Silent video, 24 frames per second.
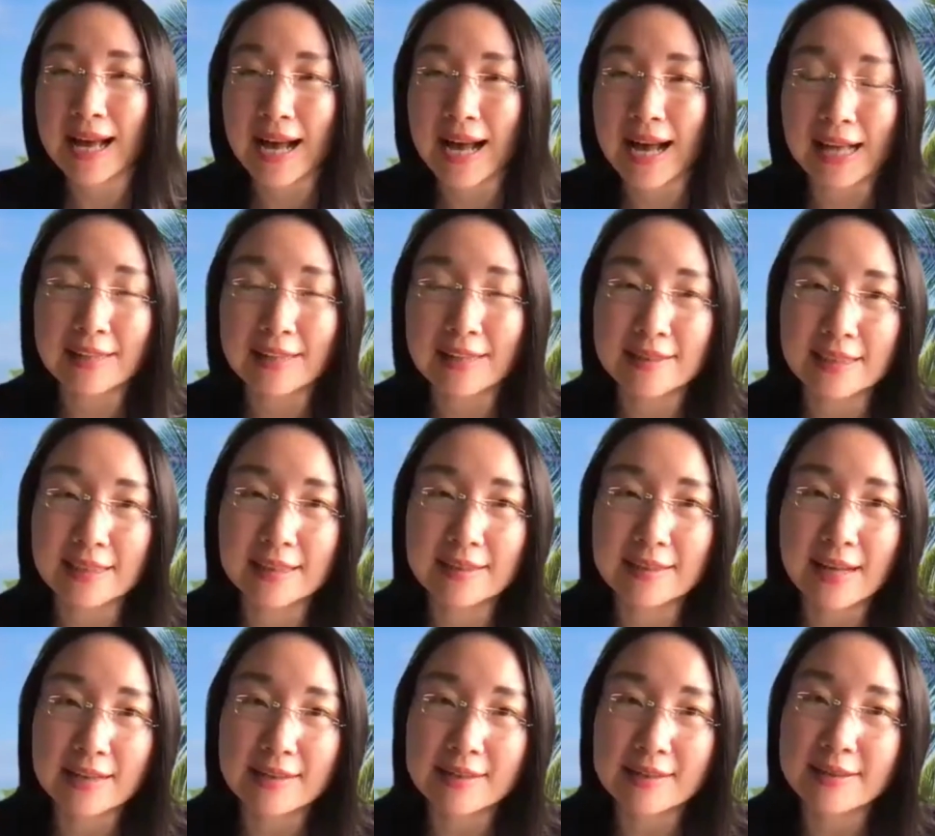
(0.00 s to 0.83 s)
I see
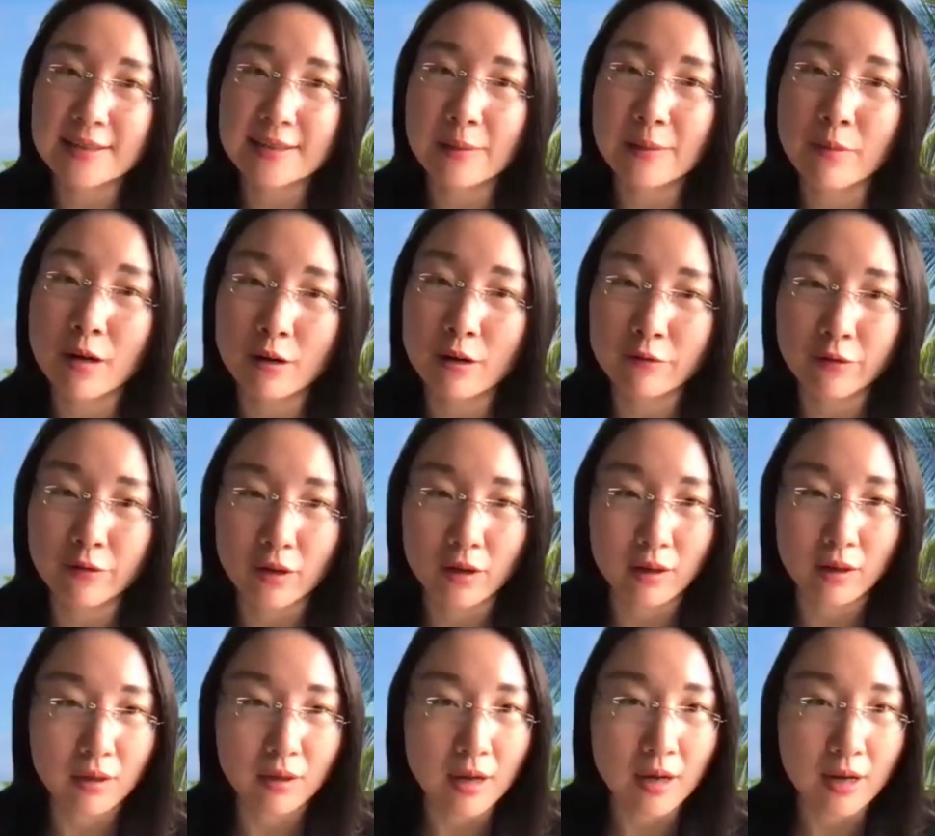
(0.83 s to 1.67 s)
that some of
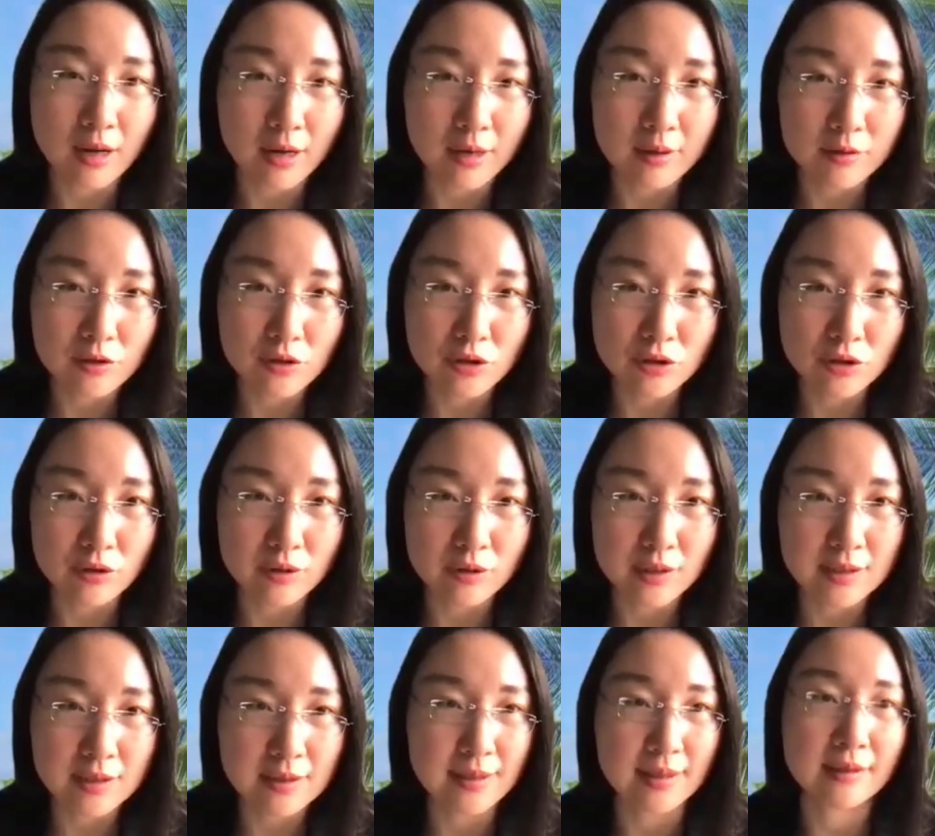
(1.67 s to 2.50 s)
our
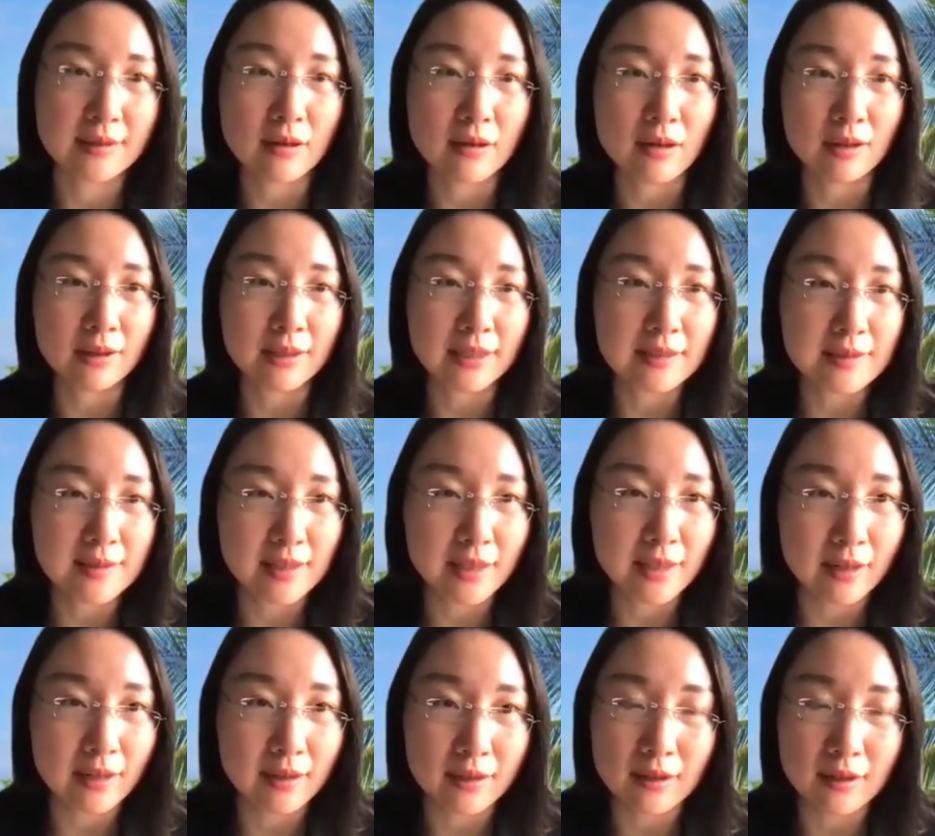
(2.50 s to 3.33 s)
students and audience
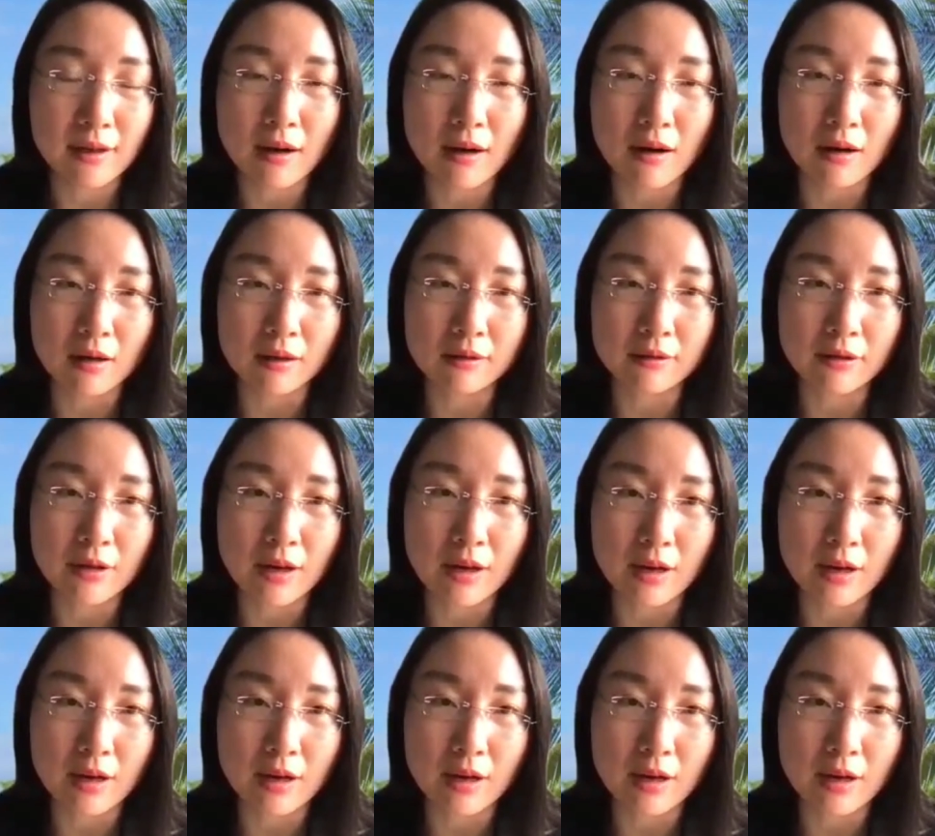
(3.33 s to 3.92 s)
here are